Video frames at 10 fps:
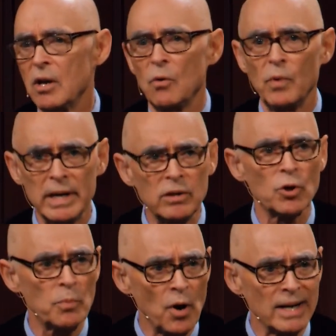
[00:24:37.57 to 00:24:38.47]
We need your
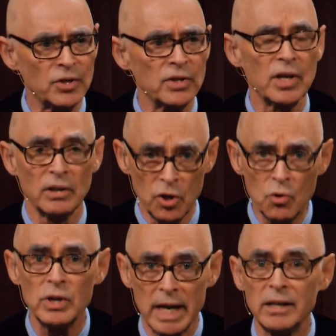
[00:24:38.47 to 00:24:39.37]
presence, and you
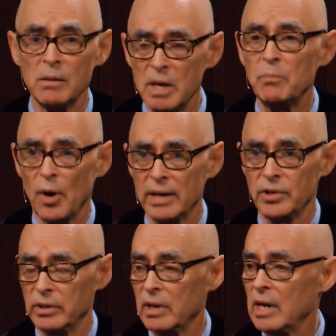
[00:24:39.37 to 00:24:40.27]
need to be
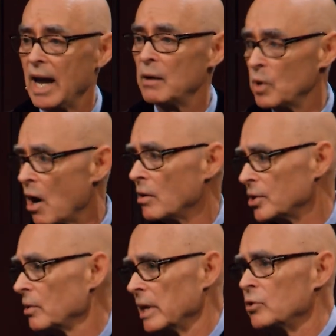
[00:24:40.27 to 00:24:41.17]
present. And we
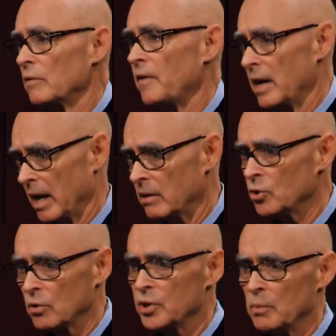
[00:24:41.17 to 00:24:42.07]
also need your
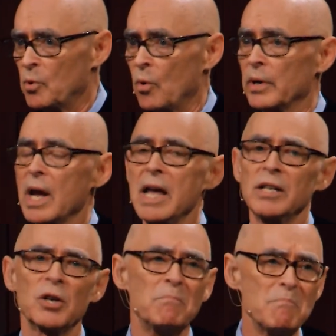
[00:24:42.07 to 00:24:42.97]
financial support
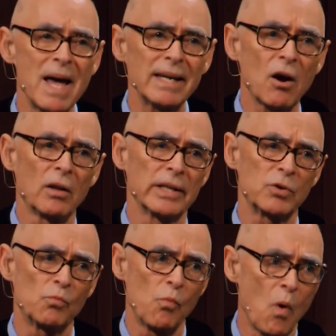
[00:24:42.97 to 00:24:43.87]
to make all these
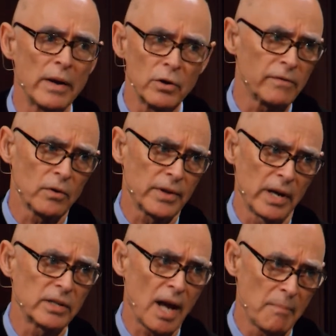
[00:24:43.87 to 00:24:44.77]
wonderful
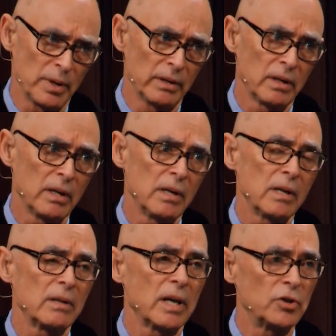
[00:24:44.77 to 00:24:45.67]
things happen
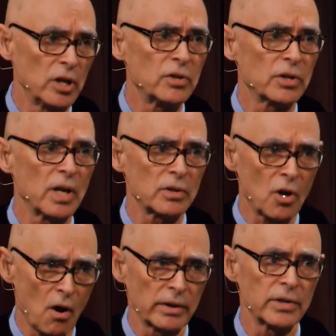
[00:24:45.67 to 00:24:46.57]
that Jesus has
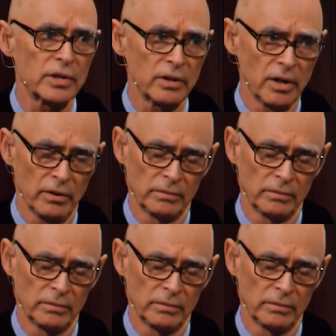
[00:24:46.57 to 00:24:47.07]
called us to do.